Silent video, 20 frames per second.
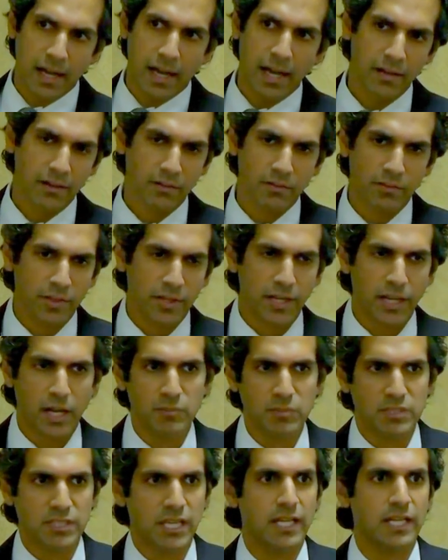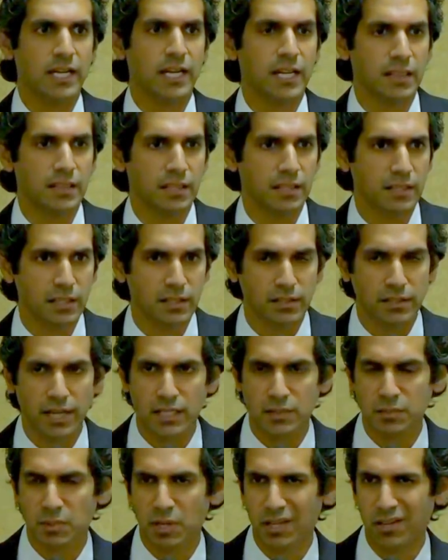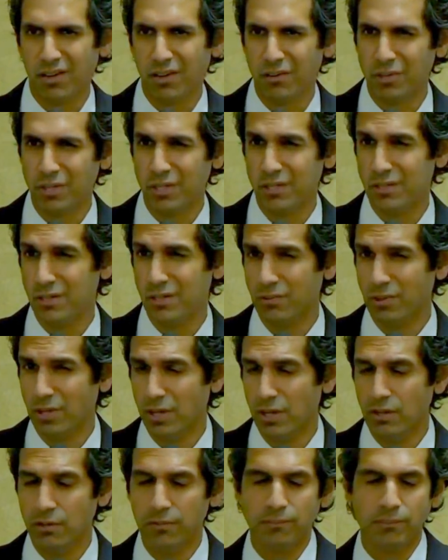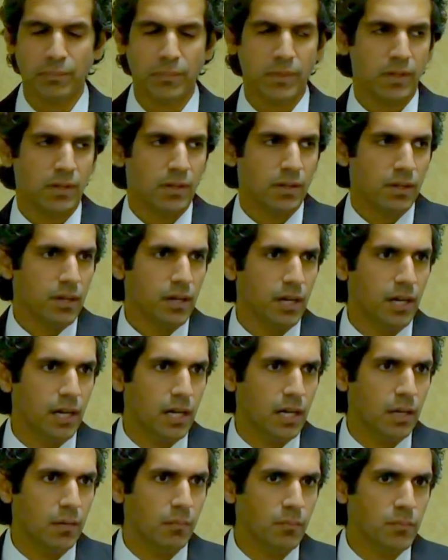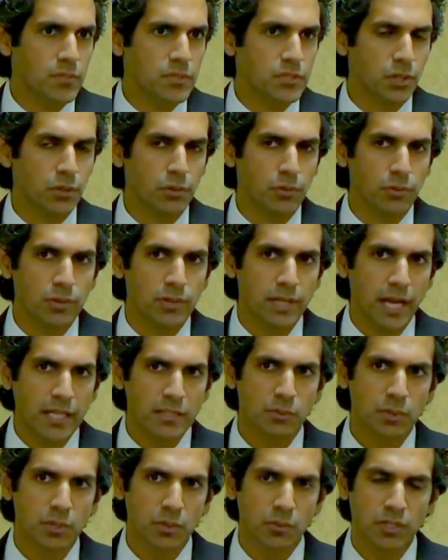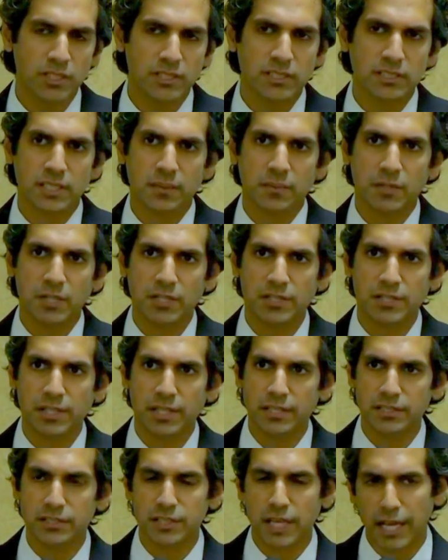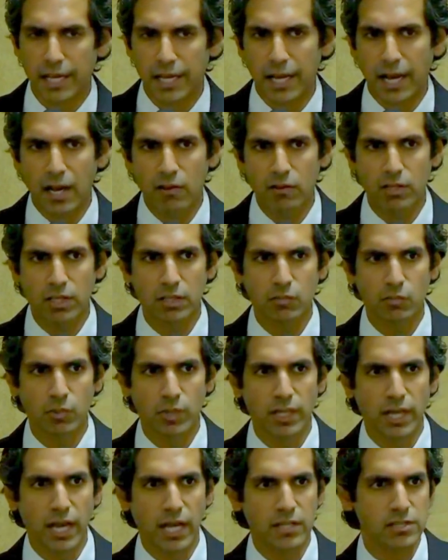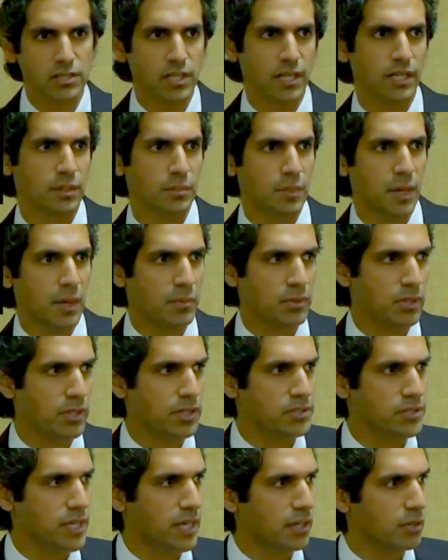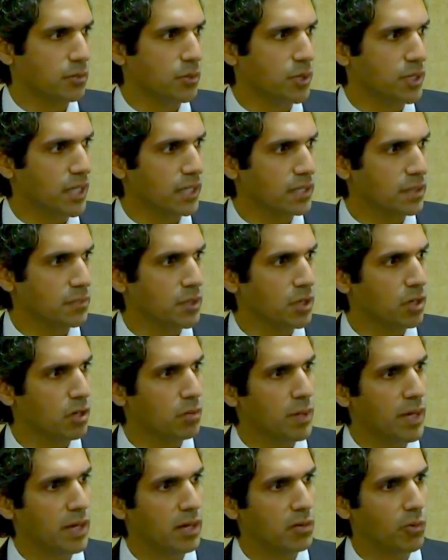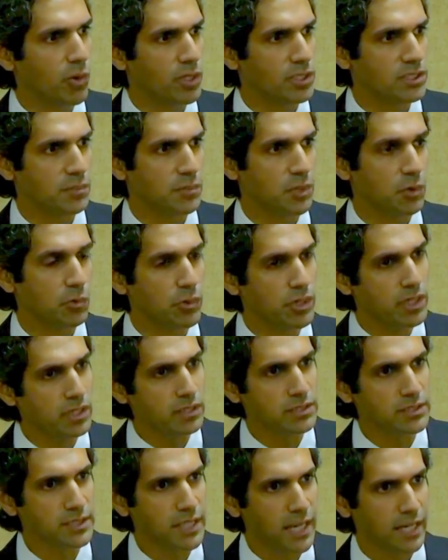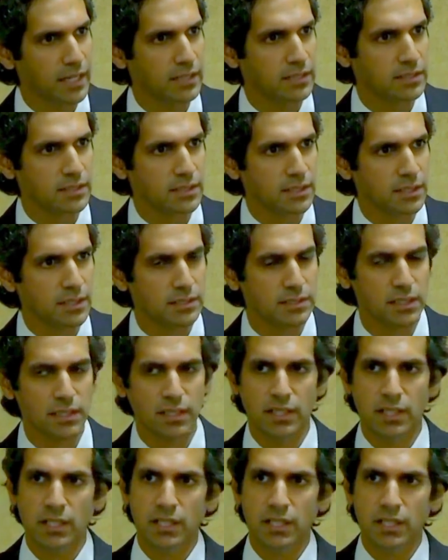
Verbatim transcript: I don't think I'm saying anything that you guys probably already don't know. Um, so that's one of the reasons I'm here today is, hey, how can we educate the population? How can we let them know about what some of the real science is